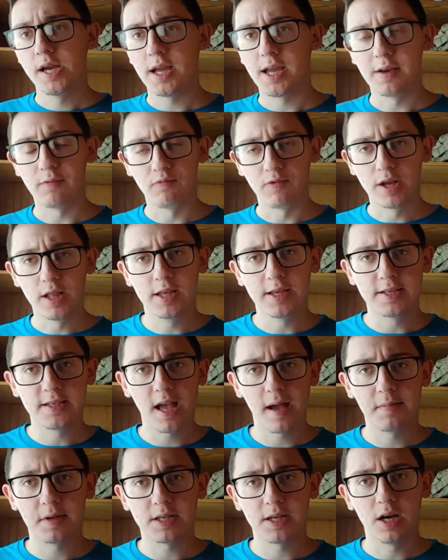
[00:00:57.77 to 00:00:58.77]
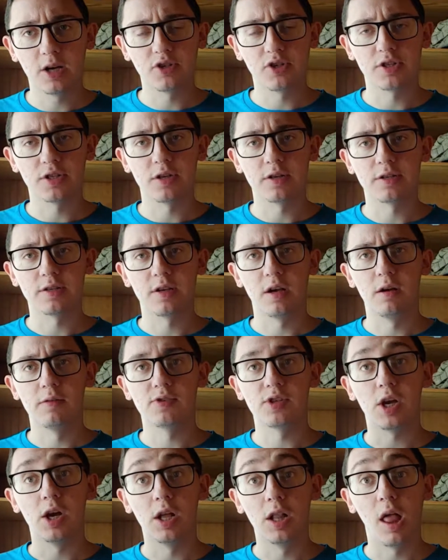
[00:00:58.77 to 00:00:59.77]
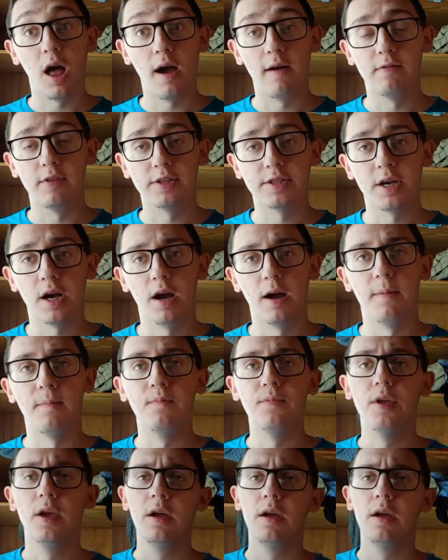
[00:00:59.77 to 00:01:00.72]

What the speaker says: it really sabotages ourselves a lot of the time.